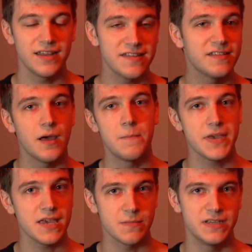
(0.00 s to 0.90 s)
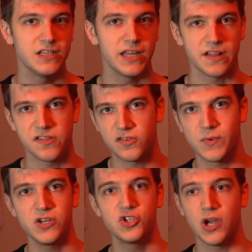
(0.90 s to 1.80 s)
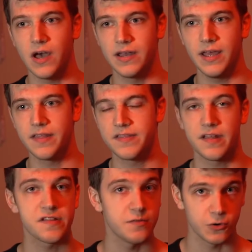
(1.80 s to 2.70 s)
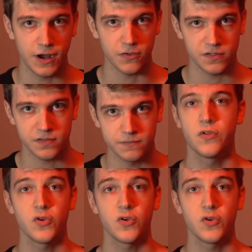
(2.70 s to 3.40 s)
isn't a meme until it gets screenshot and sent somewhere else.